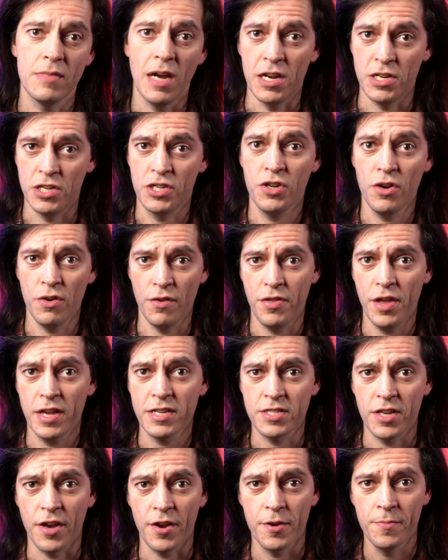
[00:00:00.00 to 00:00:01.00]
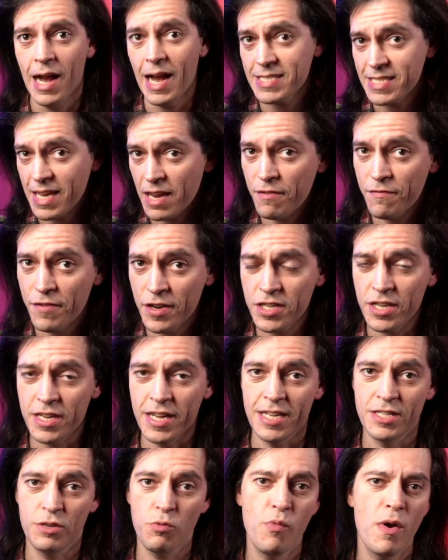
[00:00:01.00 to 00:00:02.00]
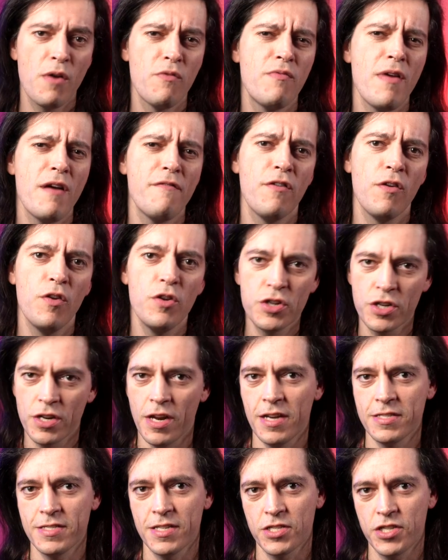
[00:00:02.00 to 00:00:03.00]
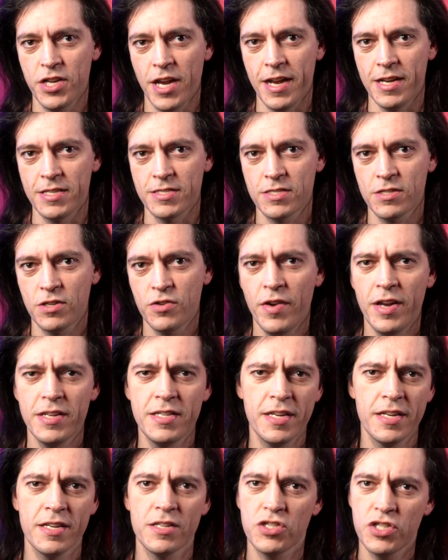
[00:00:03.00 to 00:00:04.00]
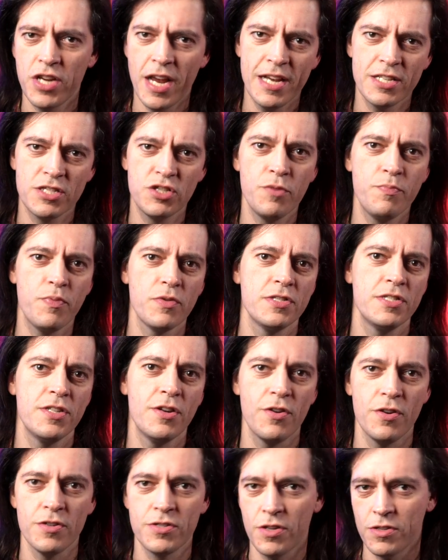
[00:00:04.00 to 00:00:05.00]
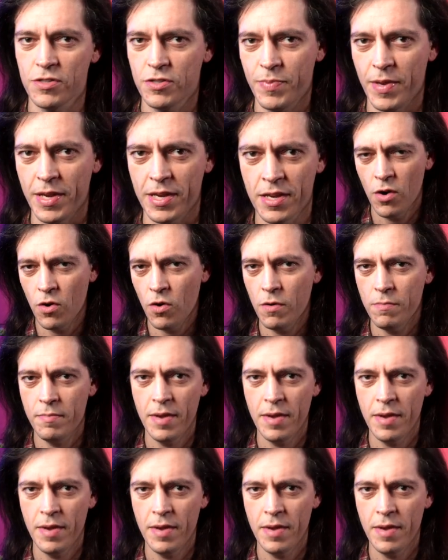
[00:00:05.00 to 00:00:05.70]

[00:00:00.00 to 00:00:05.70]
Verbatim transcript: I sure think so. As I envision it, we're revolutionizing shares, creating shares 2.0, so to speak, or